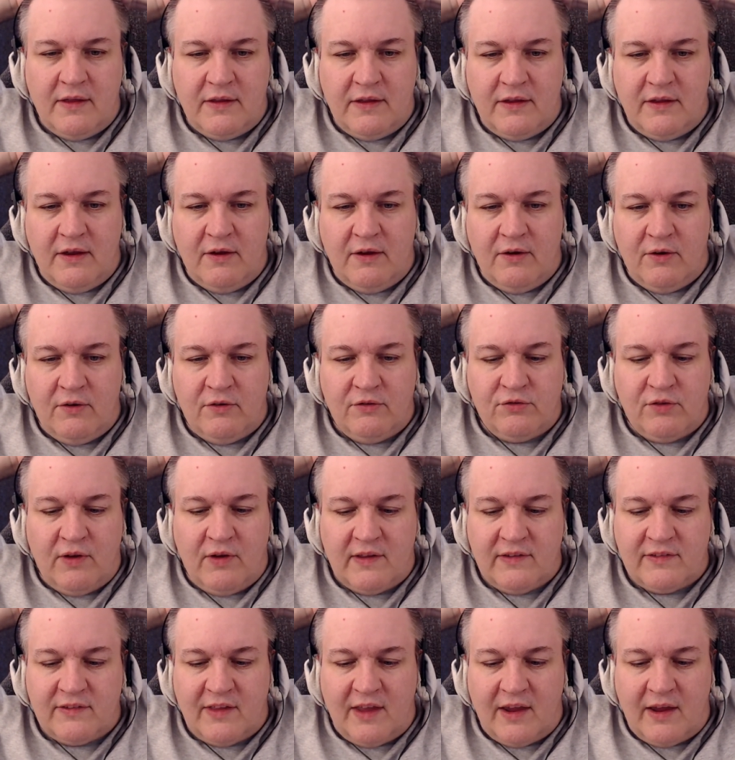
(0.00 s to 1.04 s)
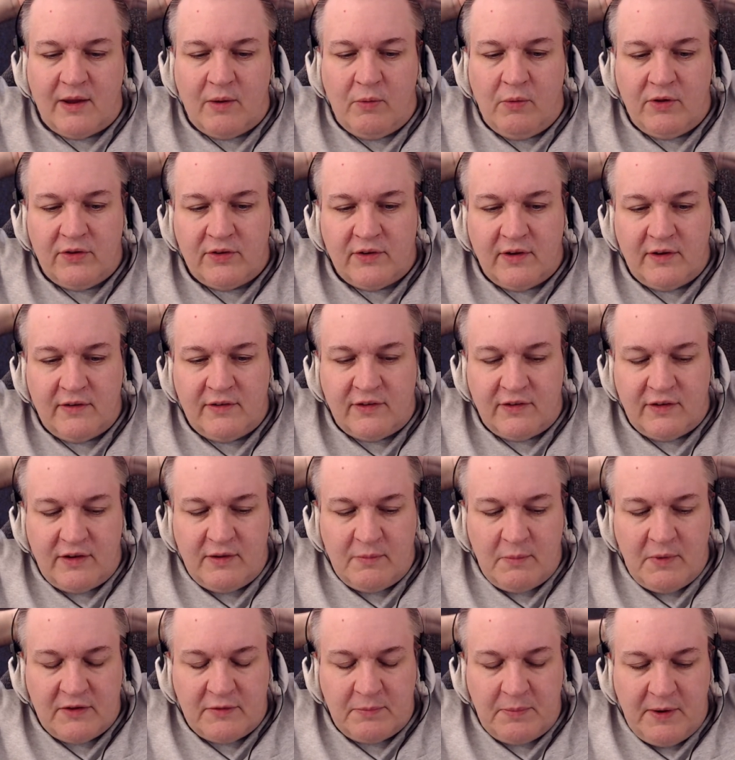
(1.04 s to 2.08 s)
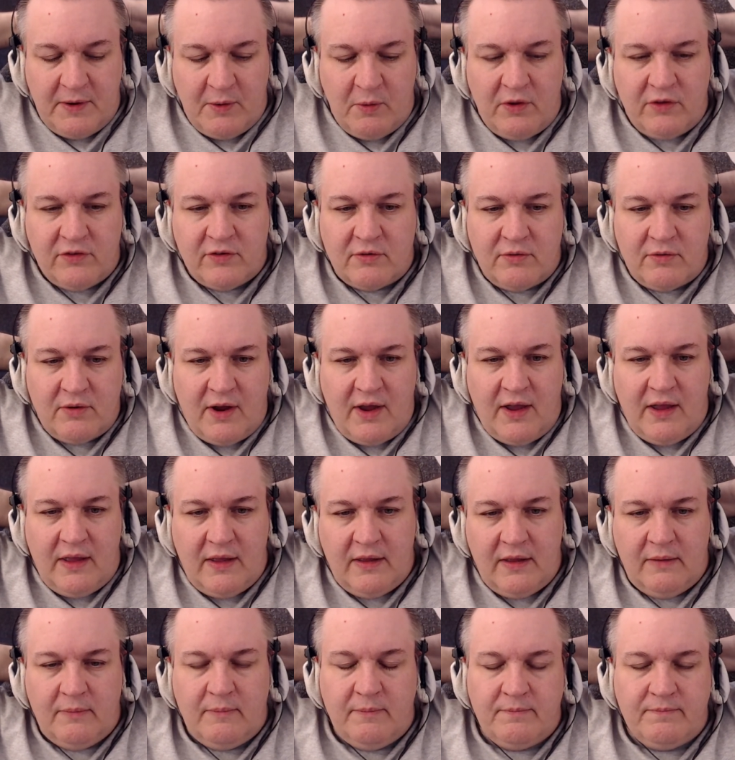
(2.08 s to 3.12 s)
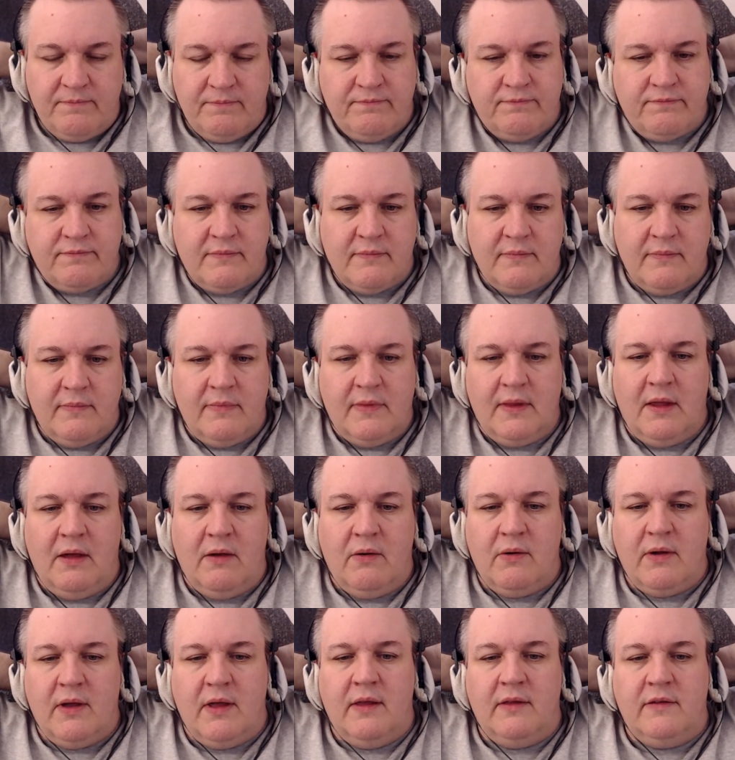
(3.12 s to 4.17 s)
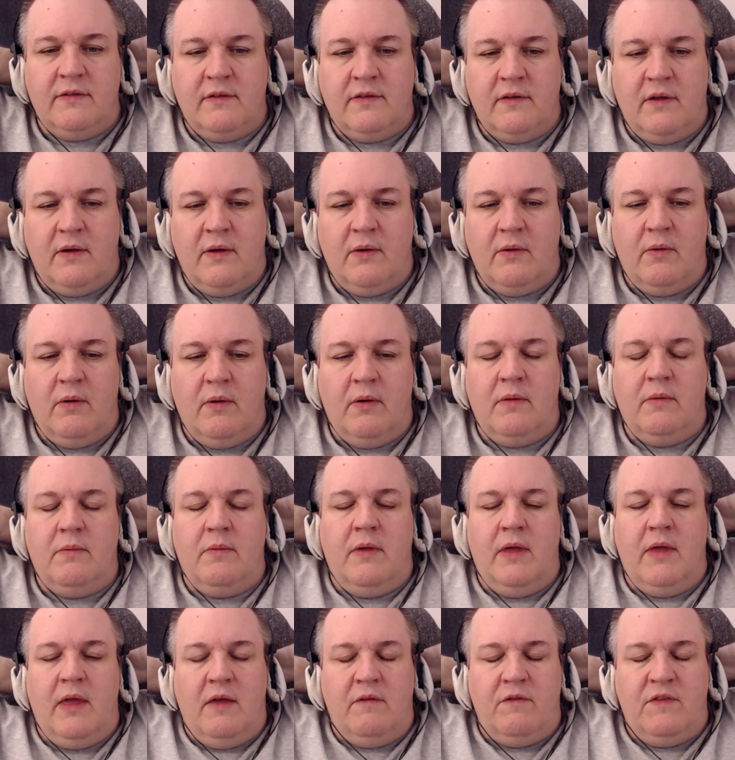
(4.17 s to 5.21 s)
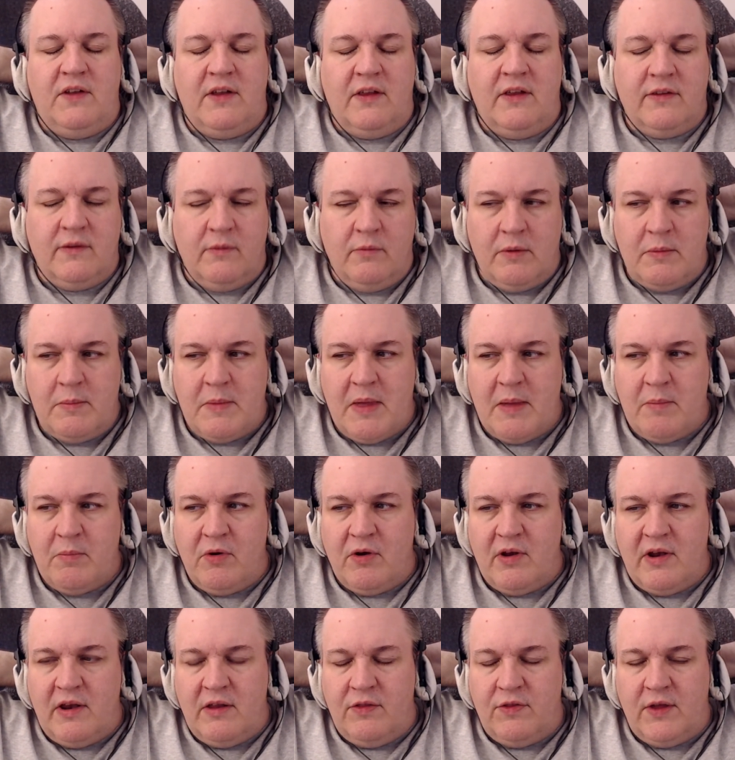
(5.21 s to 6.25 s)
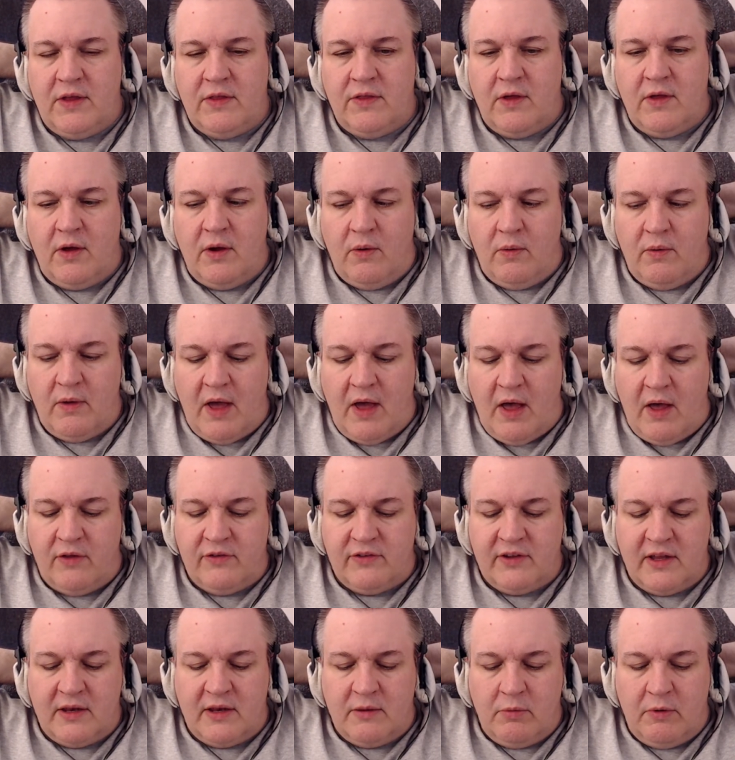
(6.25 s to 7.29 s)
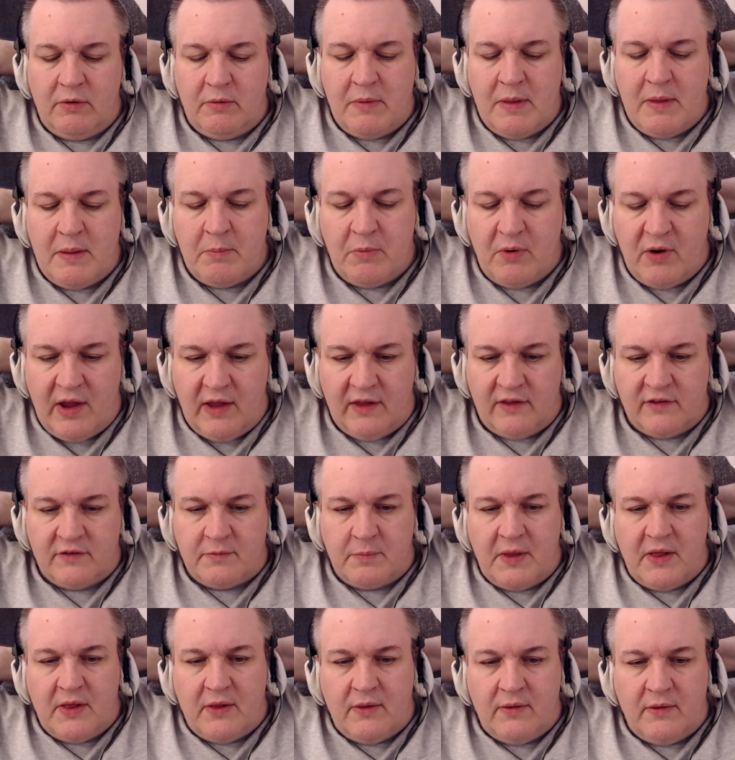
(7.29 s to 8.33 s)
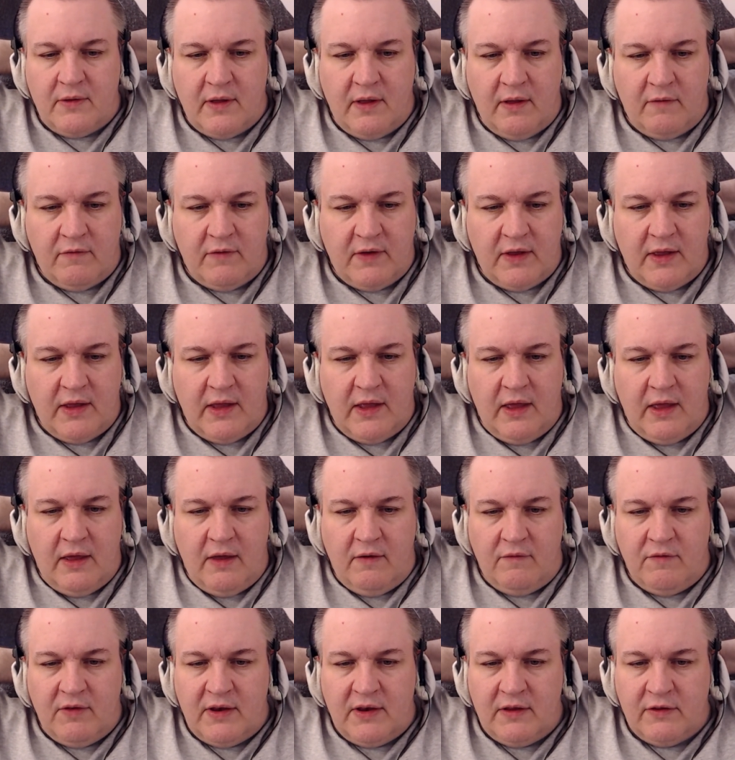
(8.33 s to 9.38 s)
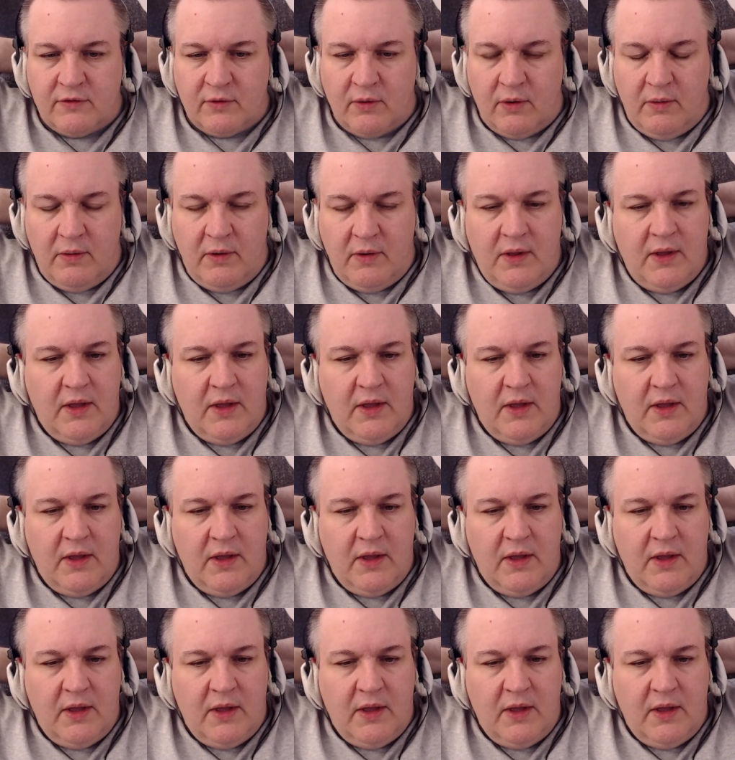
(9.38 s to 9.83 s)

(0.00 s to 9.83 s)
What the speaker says: you're dressed like a wizard, so you must be a wizard, right? Okay, so if he doesn't remember anything, though, how's he going to remember a spell of any sort?